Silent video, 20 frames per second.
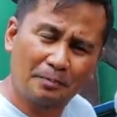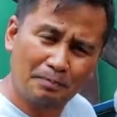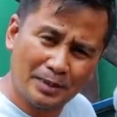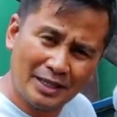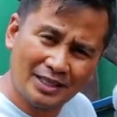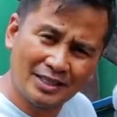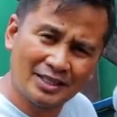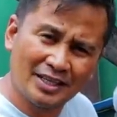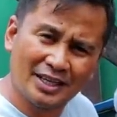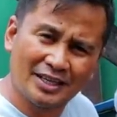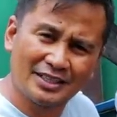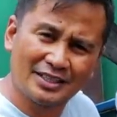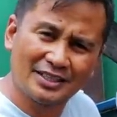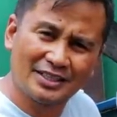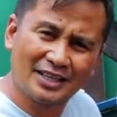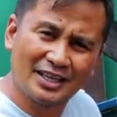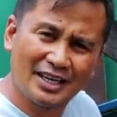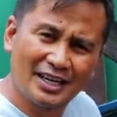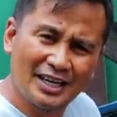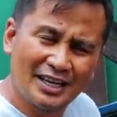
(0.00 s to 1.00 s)

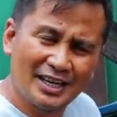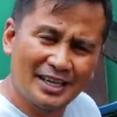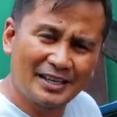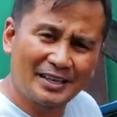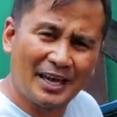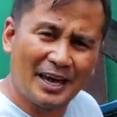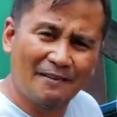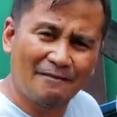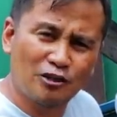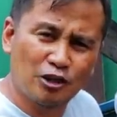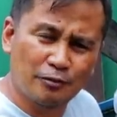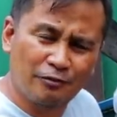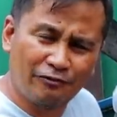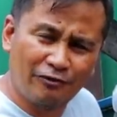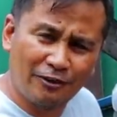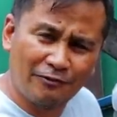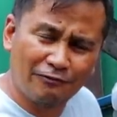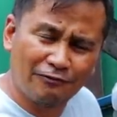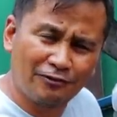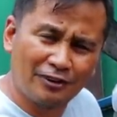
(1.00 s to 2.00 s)
pieces times
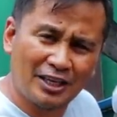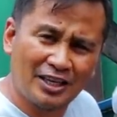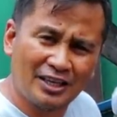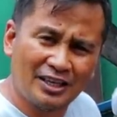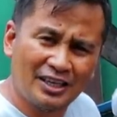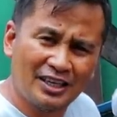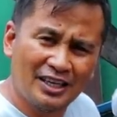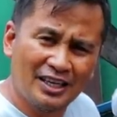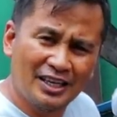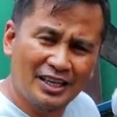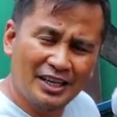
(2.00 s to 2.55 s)
fifty,